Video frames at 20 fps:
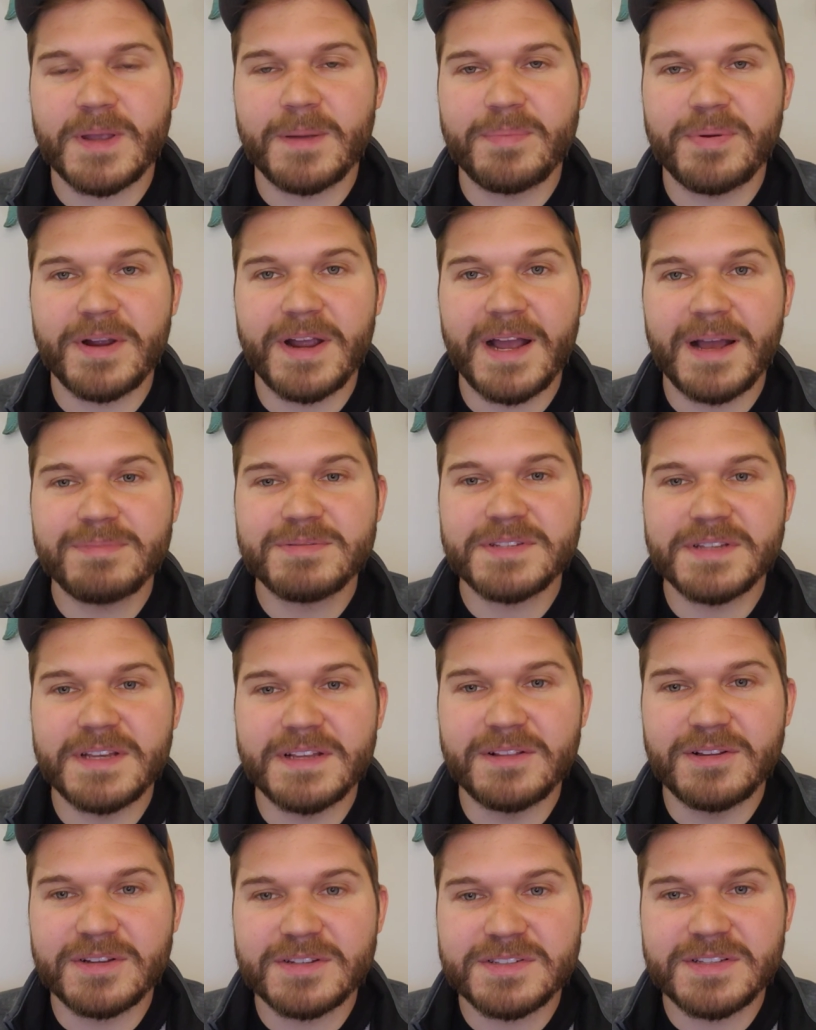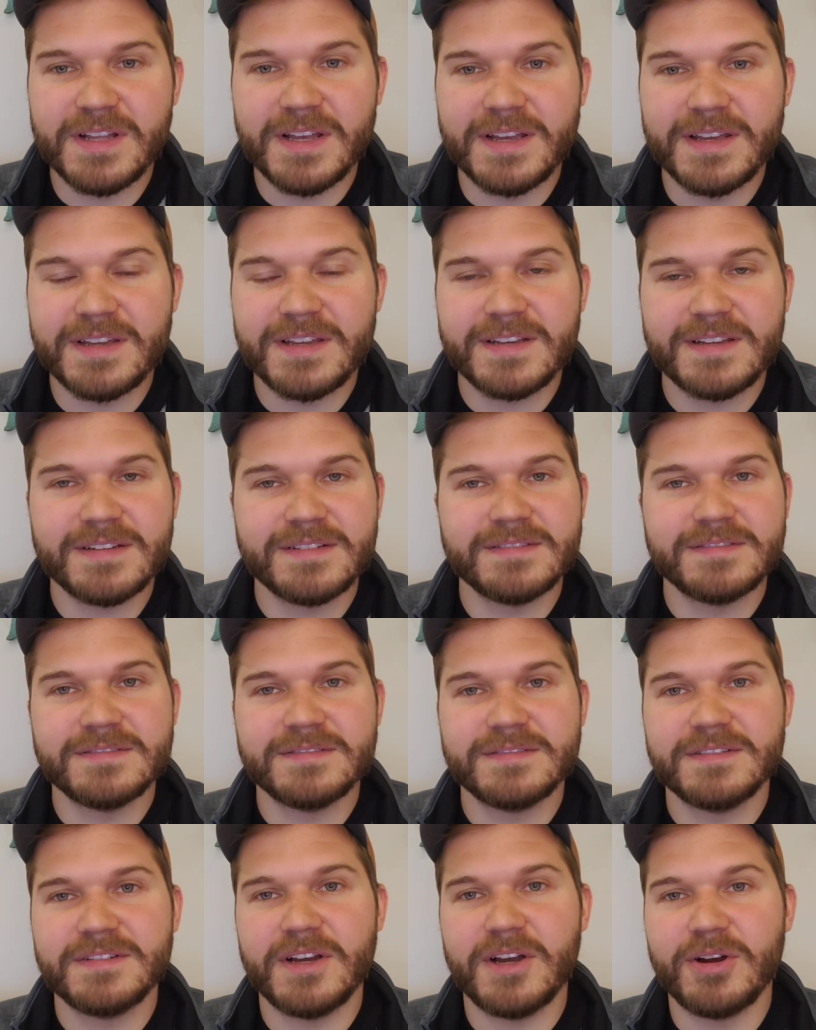Perhaps it looks like
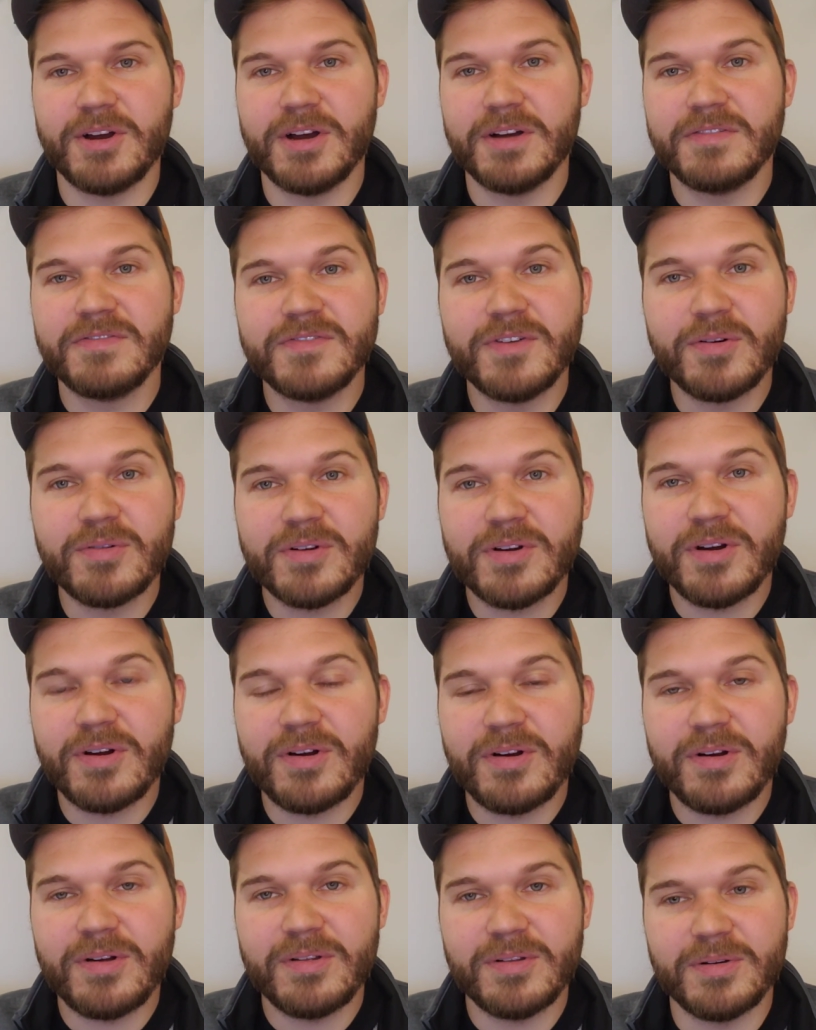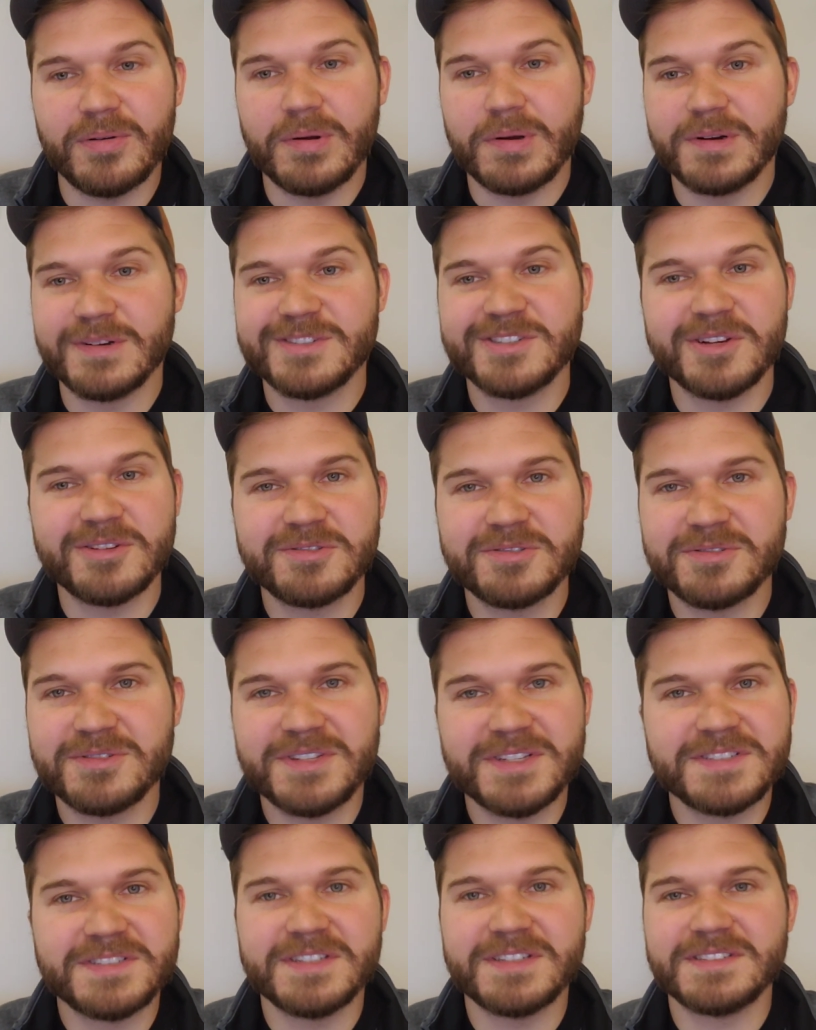a phone call or a social
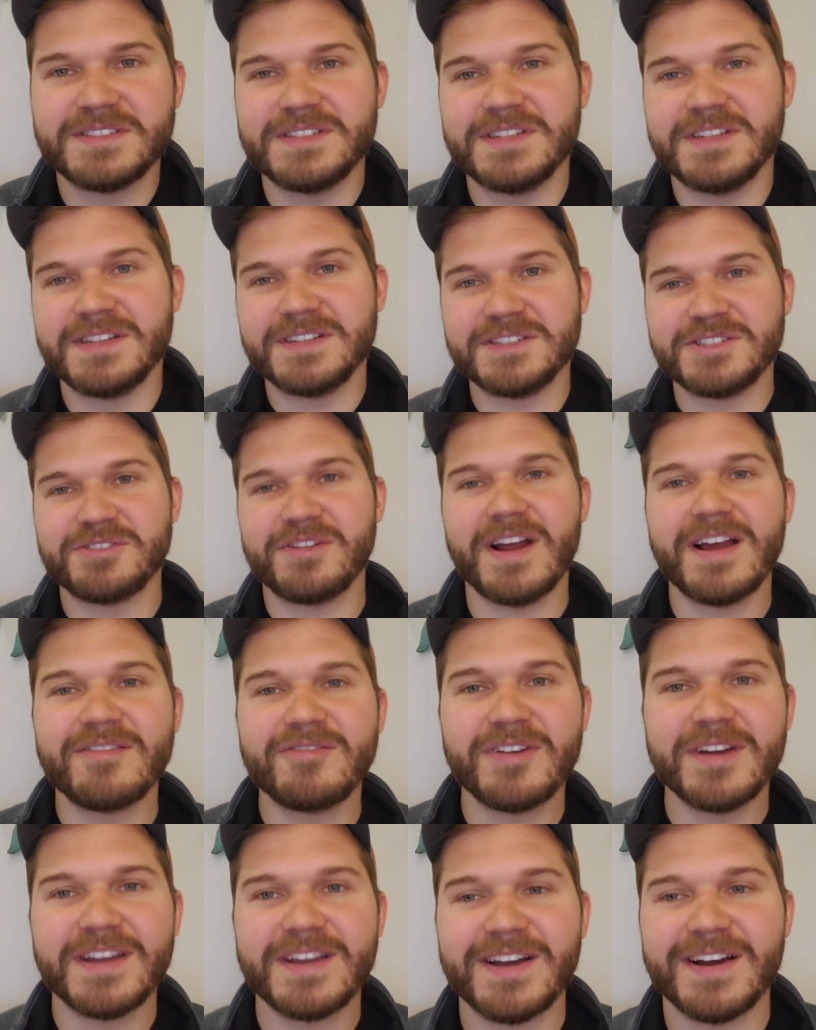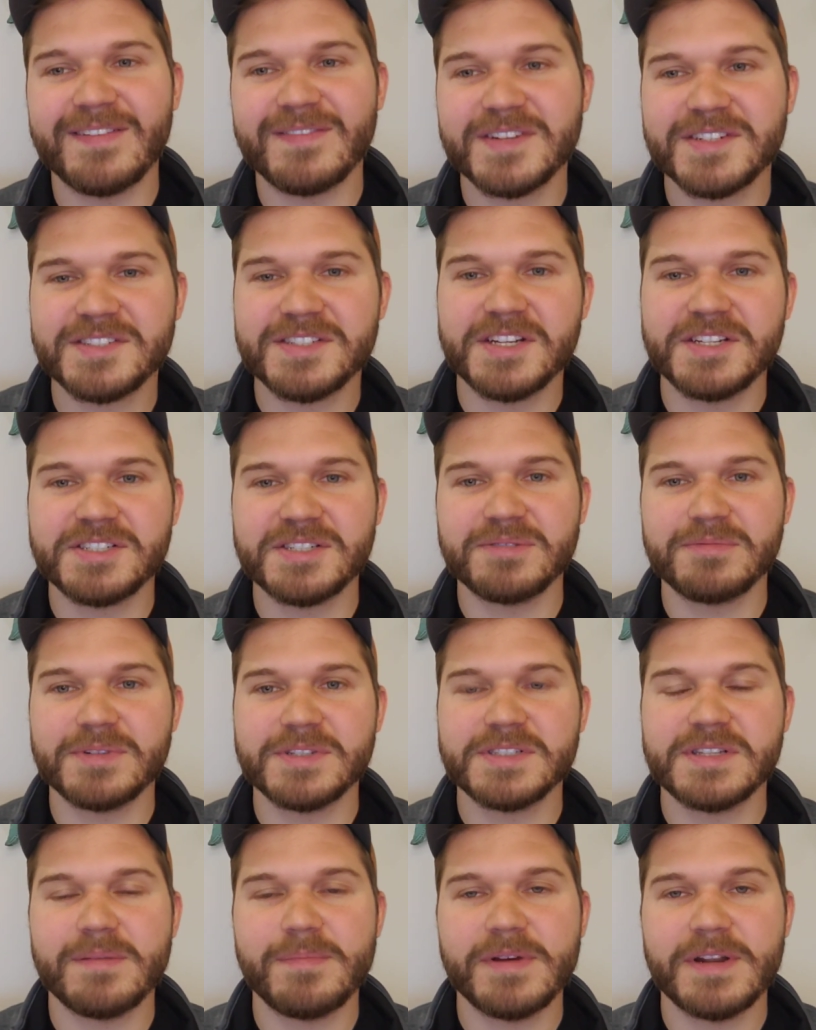distancing driveway conversation
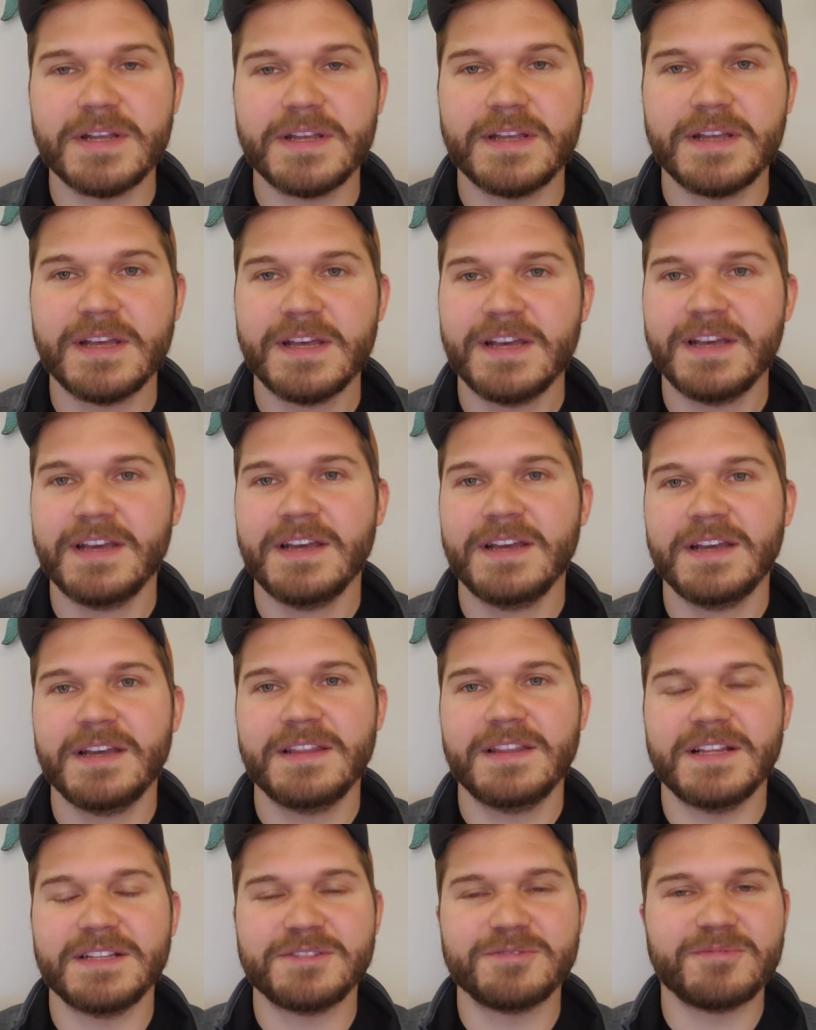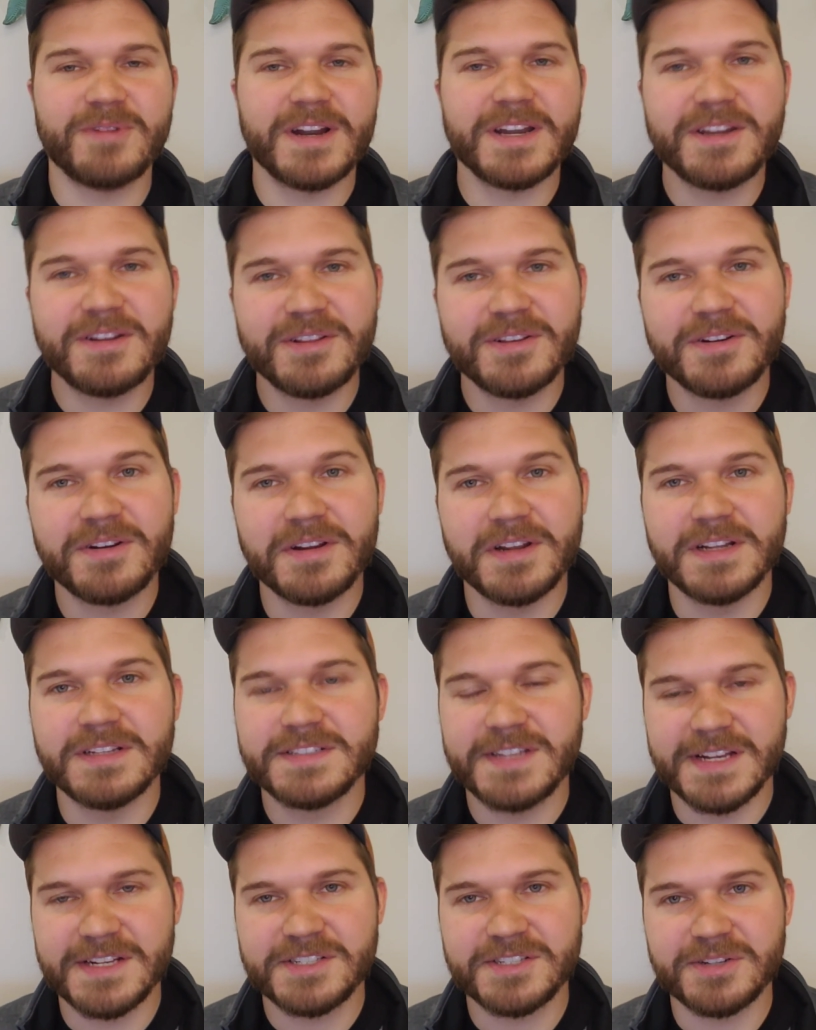with somebody that's regular and
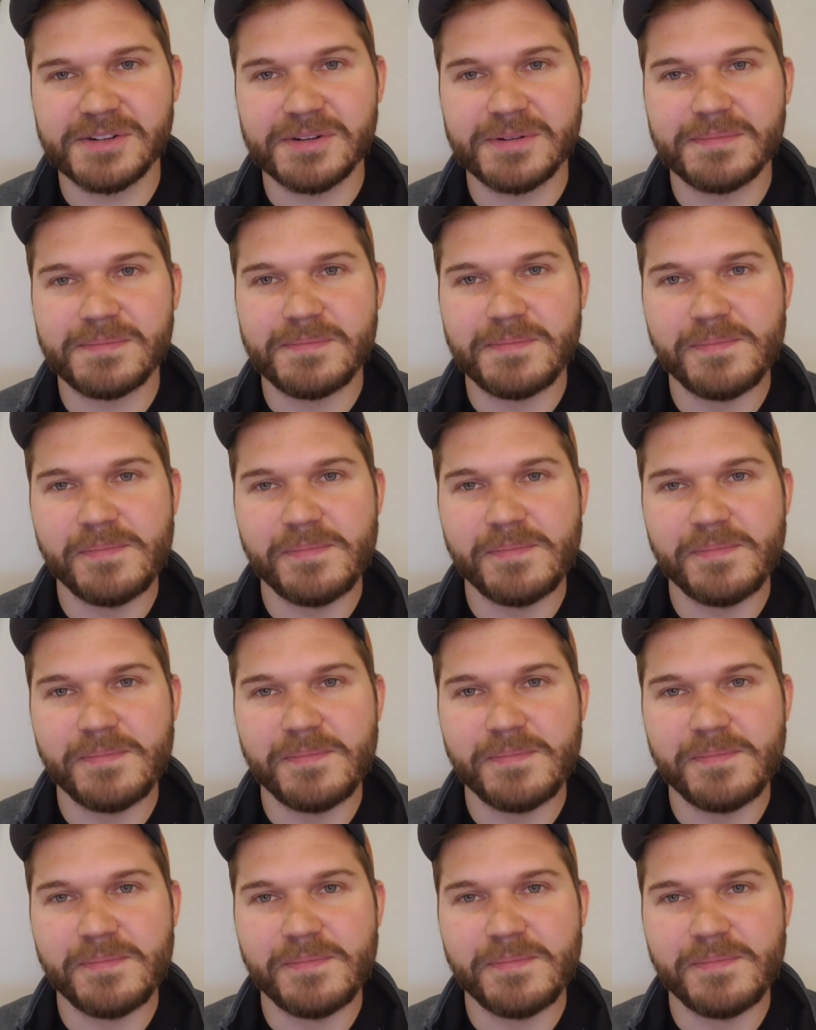intentional.